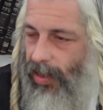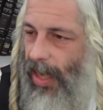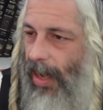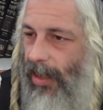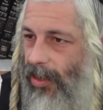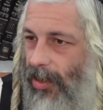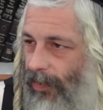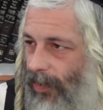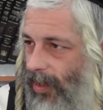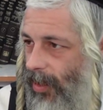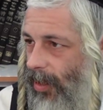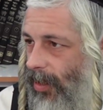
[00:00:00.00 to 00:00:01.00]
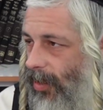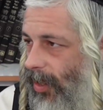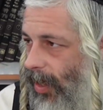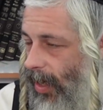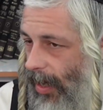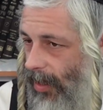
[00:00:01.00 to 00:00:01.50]
Dat is your facility to
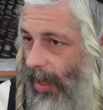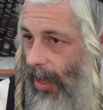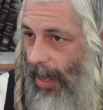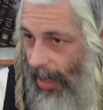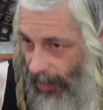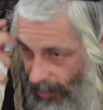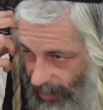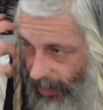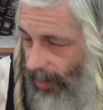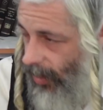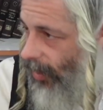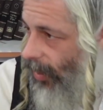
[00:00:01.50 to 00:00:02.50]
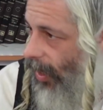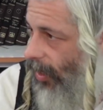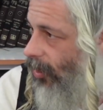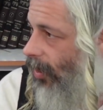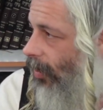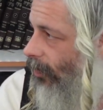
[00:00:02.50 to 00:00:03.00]
connect, and he's seeking
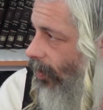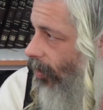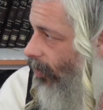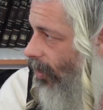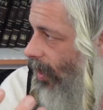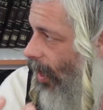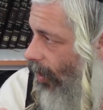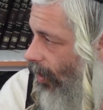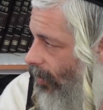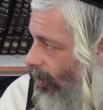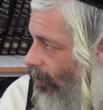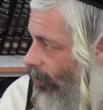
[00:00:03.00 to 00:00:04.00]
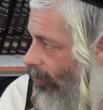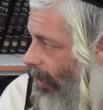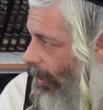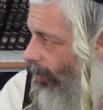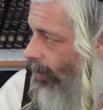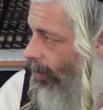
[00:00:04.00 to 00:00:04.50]
connection. The lo nitkara, it didn't cool down.